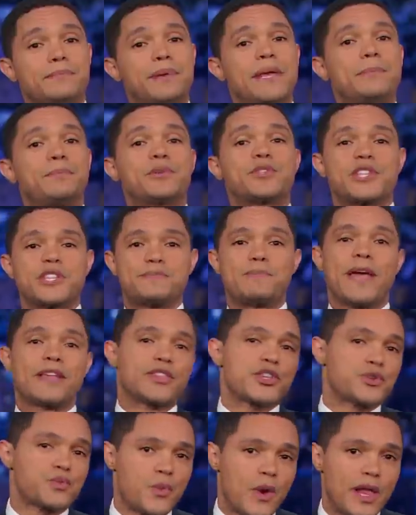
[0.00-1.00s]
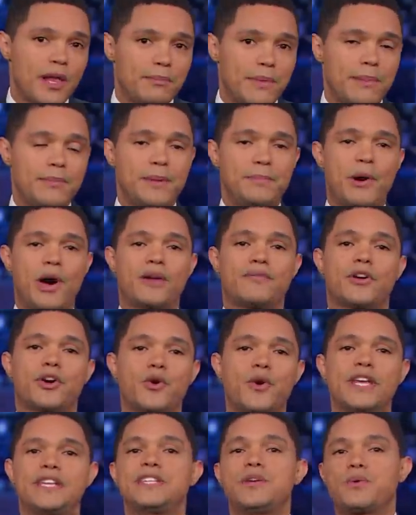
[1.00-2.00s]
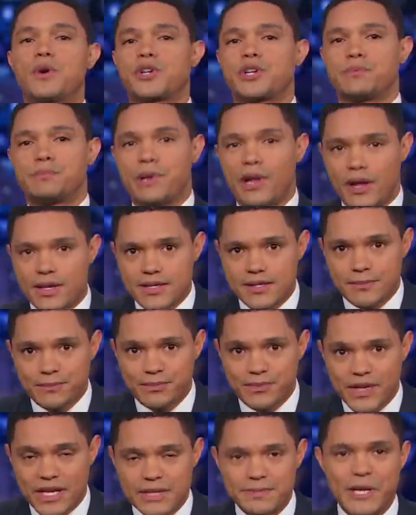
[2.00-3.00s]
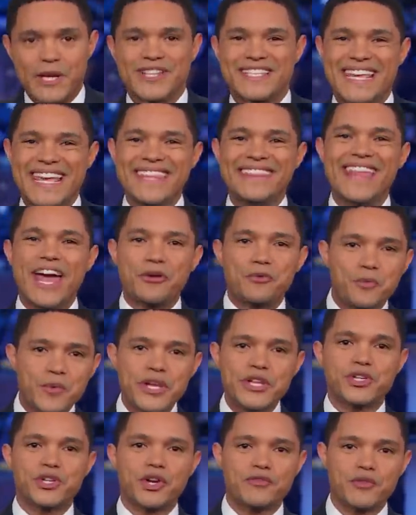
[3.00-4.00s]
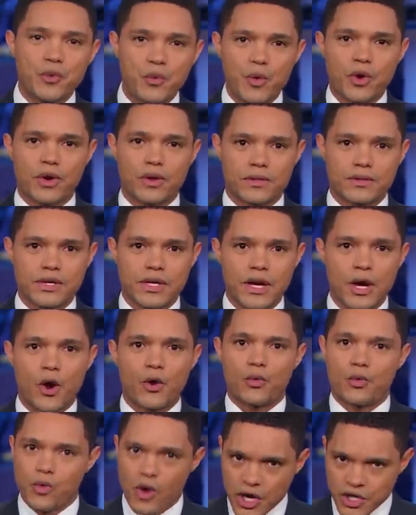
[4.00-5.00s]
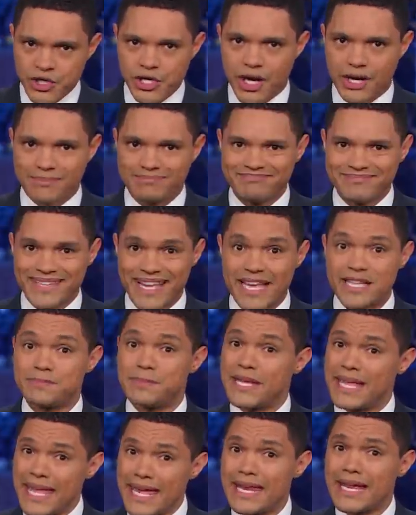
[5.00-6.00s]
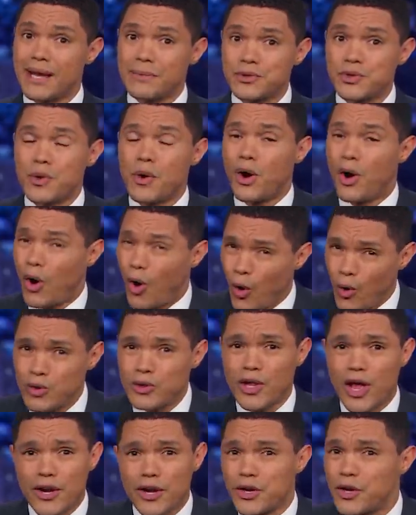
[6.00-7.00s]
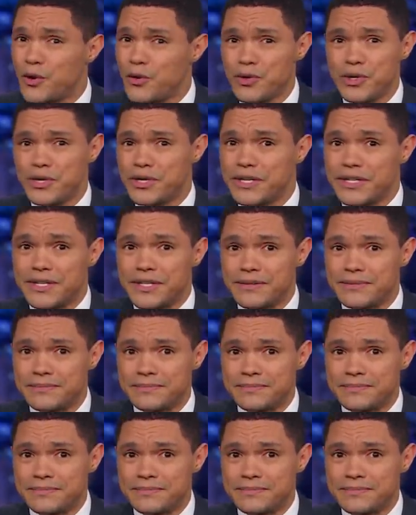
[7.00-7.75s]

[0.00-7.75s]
people suspect this whale may be part of a crazy Russian plot is because in that region of the world, Russia has been getting up to a whole lot of no good.